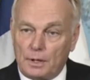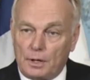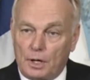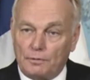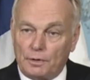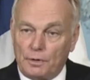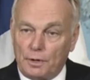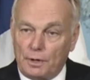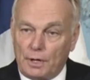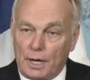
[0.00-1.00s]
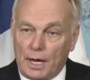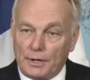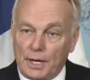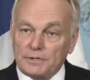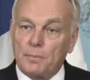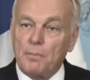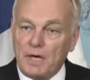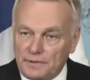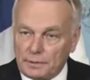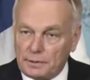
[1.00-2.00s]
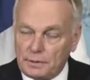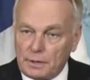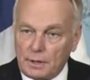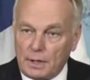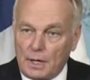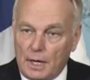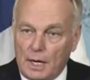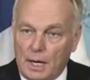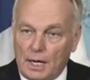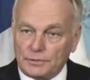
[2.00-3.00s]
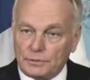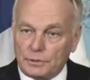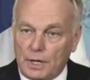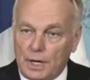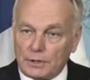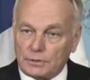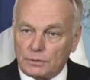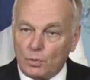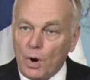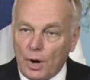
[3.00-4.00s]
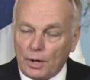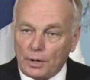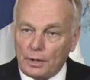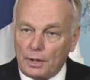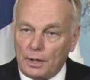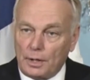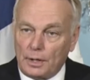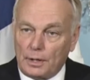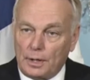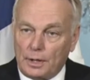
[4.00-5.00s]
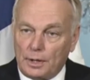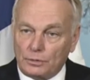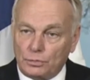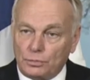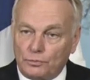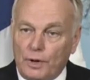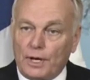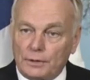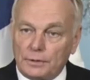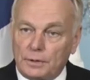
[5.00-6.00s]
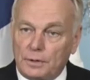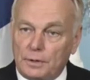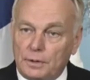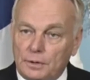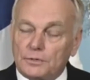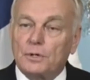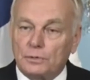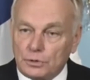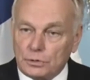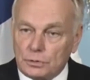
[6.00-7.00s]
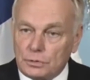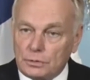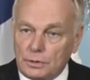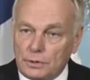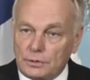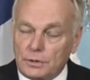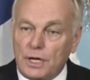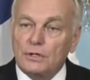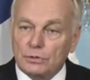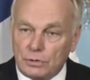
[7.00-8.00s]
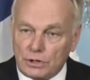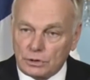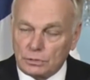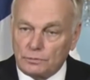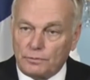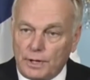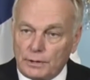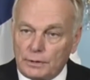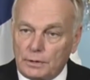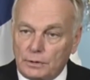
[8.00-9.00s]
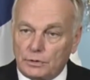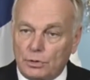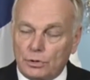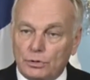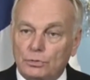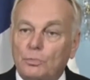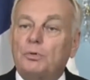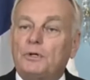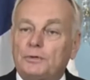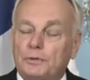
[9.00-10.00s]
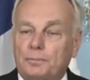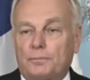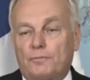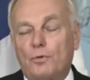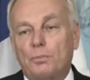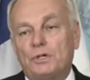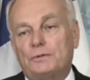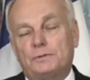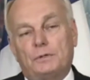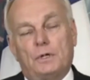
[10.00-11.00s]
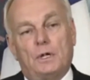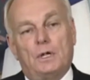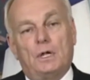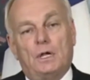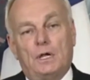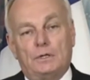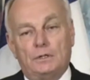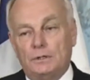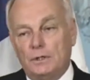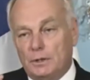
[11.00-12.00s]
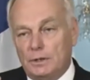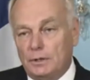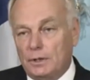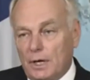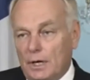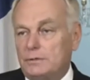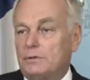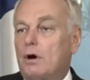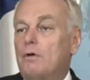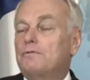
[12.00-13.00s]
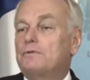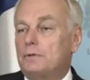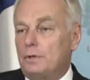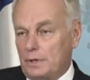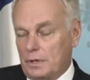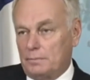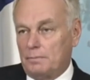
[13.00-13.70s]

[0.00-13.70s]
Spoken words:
of another method to find a solution. It's the negotiation to find the solution to peace, for peace. And in the case of Syria,